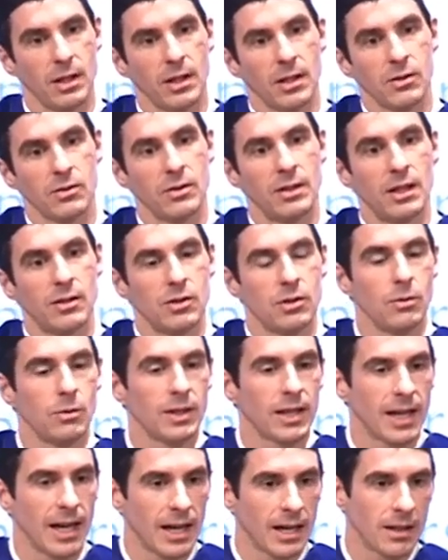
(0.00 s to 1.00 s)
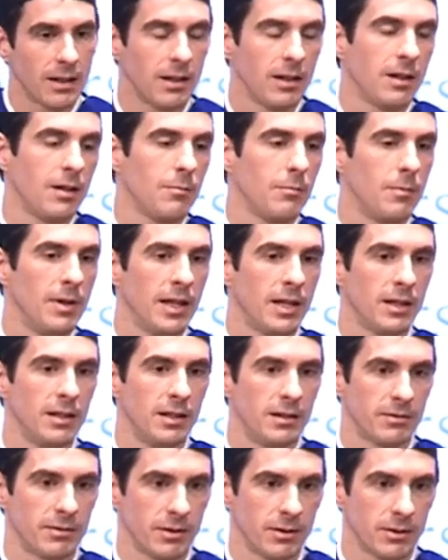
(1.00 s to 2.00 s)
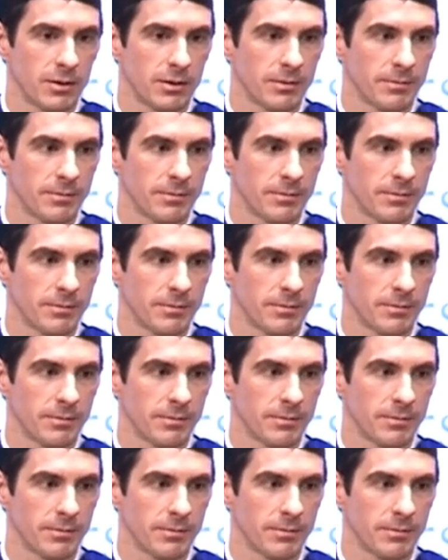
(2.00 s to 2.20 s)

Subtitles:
so that you can make a difference.